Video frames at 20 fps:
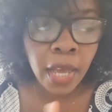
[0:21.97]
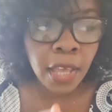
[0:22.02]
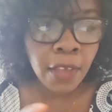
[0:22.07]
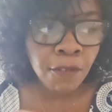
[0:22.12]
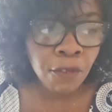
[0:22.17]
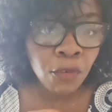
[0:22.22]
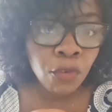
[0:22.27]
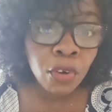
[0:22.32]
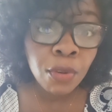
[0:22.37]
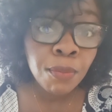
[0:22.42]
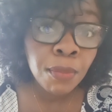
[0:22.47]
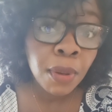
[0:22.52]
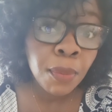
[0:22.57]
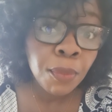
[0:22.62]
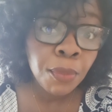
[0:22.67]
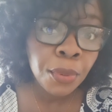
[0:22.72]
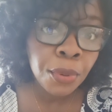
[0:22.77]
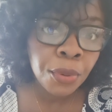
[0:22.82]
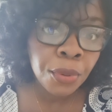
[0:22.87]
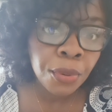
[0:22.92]
if you
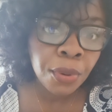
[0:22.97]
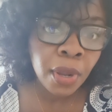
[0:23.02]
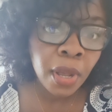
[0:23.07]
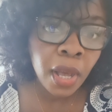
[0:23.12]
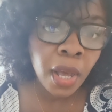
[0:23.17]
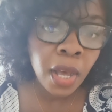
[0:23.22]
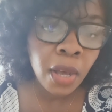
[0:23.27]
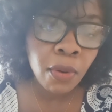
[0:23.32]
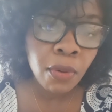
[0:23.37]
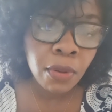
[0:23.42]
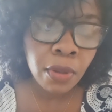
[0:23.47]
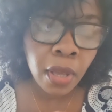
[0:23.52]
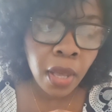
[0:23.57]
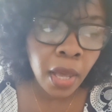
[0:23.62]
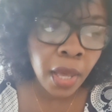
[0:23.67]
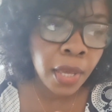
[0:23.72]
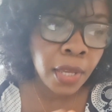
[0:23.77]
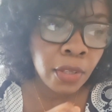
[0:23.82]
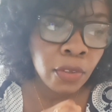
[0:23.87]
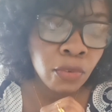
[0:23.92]
remember
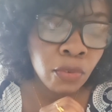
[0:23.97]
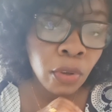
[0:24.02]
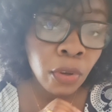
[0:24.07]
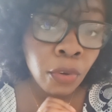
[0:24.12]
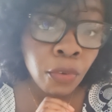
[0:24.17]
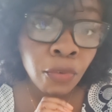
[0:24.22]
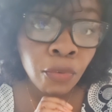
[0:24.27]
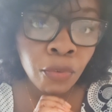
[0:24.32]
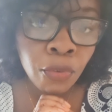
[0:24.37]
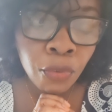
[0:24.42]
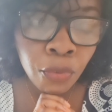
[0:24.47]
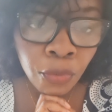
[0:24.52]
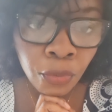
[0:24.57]
I talked to